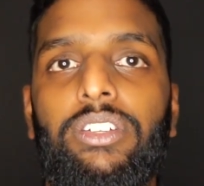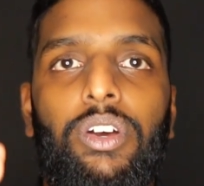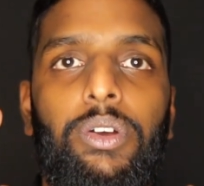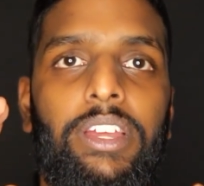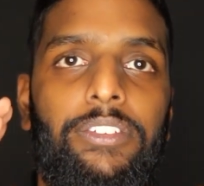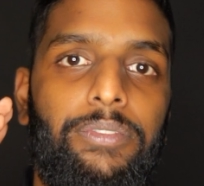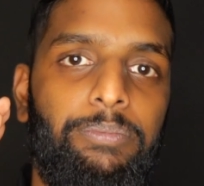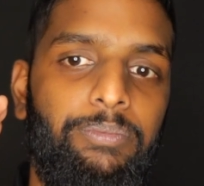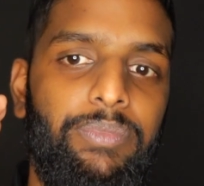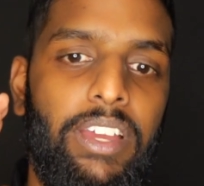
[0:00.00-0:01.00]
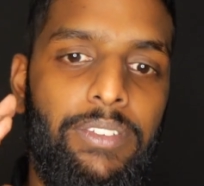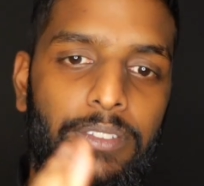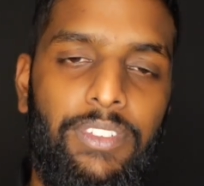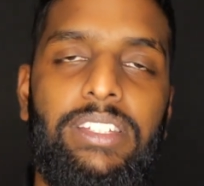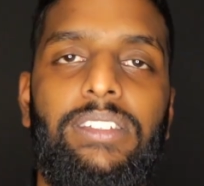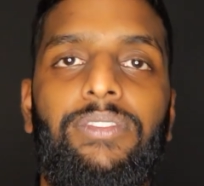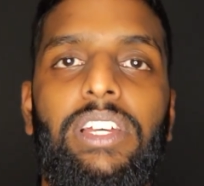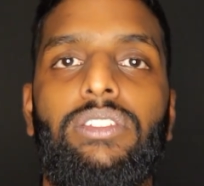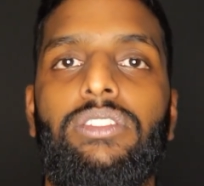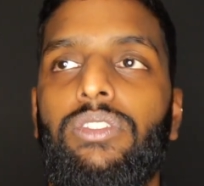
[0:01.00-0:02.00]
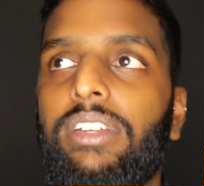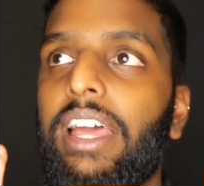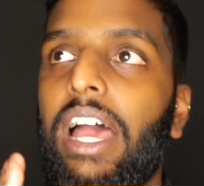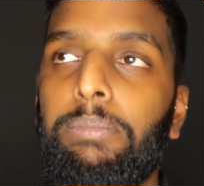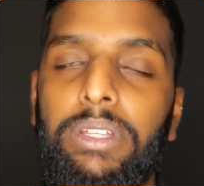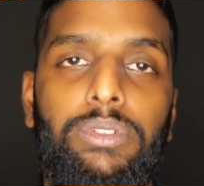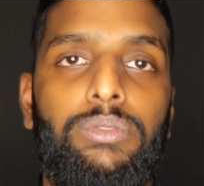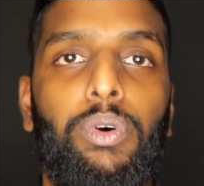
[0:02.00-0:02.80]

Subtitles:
You know, if an investor invests you and they're happy with